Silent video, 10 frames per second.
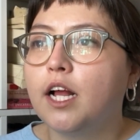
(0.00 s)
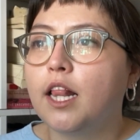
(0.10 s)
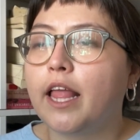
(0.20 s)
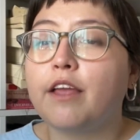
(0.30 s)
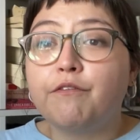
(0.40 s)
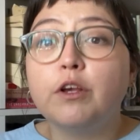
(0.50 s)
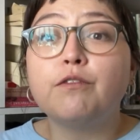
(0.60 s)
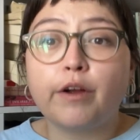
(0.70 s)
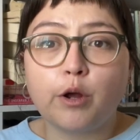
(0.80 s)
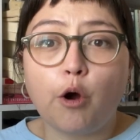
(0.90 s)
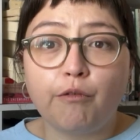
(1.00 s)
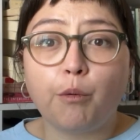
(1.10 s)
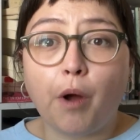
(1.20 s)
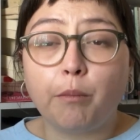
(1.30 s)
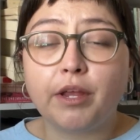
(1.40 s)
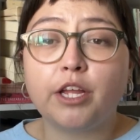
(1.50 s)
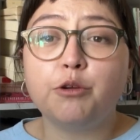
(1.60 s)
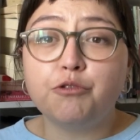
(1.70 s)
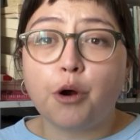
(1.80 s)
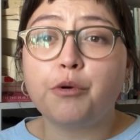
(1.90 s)
like, it feels very overwhelming and you
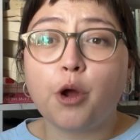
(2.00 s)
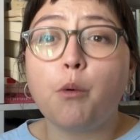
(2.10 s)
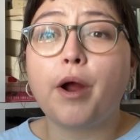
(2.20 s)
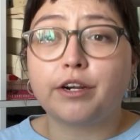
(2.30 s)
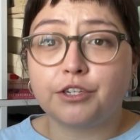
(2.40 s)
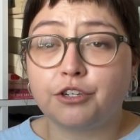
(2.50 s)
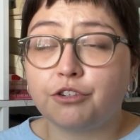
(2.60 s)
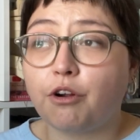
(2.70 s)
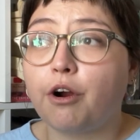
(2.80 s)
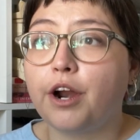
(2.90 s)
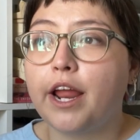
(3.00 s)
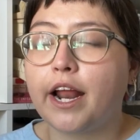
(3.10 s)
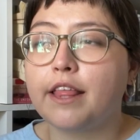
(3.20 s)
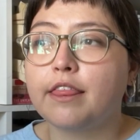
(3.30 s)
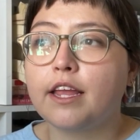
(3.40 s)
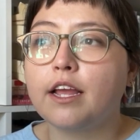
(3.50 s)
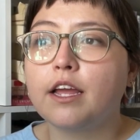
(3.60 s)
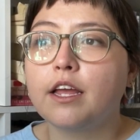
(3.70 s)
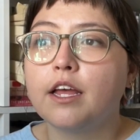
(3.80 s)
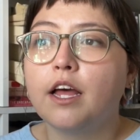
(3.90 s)
don't know where to start. And I
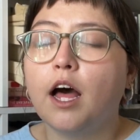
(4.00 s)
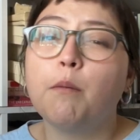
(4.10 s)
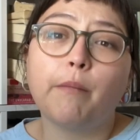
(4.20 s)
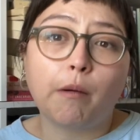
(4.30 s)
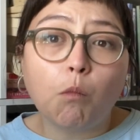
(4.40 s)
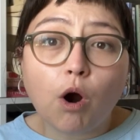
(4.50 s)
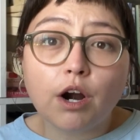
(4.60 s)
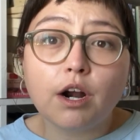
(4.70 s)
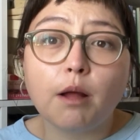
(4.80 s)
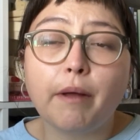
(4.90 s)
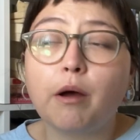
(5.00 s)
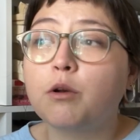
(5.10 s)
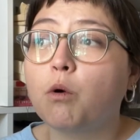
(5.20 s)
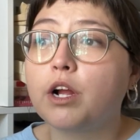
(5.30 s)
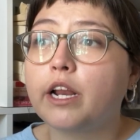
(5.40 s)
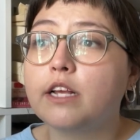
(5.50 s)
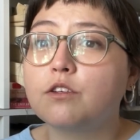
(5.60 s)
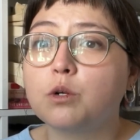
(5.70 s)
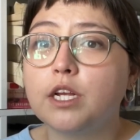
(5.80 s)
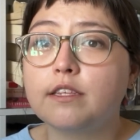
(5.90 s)
think a memoir about an
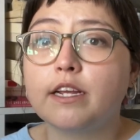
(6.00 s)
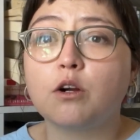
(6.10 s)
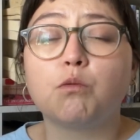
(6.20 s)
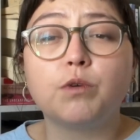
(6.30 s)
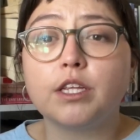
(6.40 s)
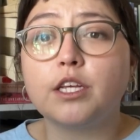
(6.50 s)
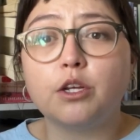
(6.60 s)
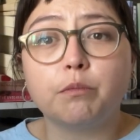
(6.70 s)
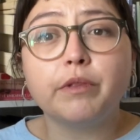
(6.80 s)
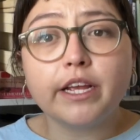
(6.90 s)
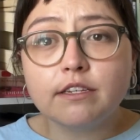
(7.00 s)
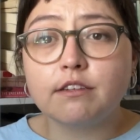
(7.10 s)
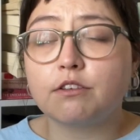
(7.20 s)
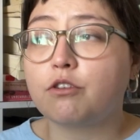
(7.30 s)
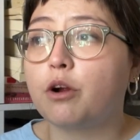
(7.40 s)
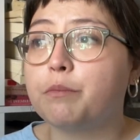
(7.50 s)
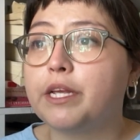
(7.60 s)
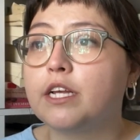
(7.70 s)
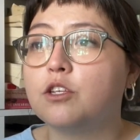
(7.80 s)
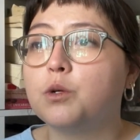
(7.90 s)
organizer is like a really good place to start,
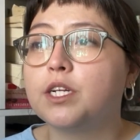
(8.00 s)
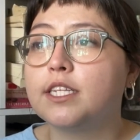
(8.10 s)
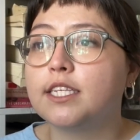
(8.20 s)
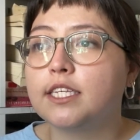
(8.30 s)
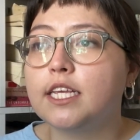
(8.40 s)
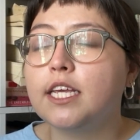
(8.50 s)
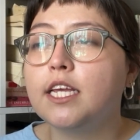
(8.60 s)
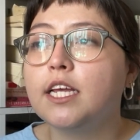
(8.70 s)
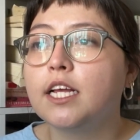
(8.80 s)
because you can see,